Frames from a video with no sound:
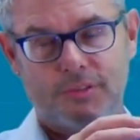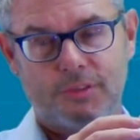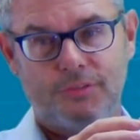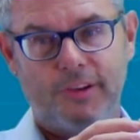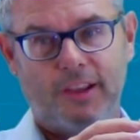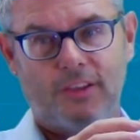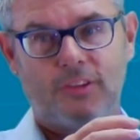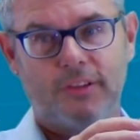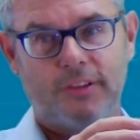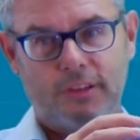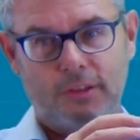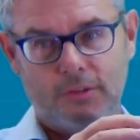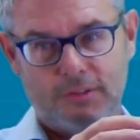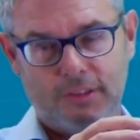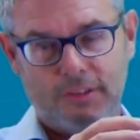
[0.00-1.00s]
reflection
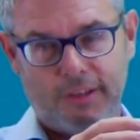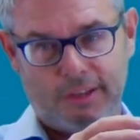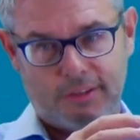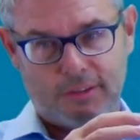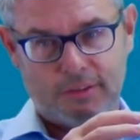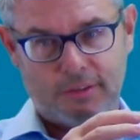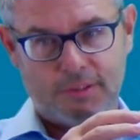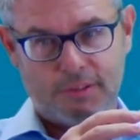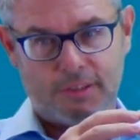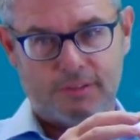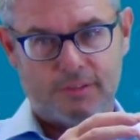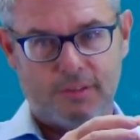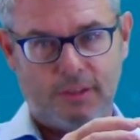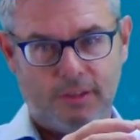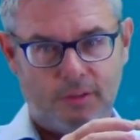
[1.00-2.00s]
and losing data of this.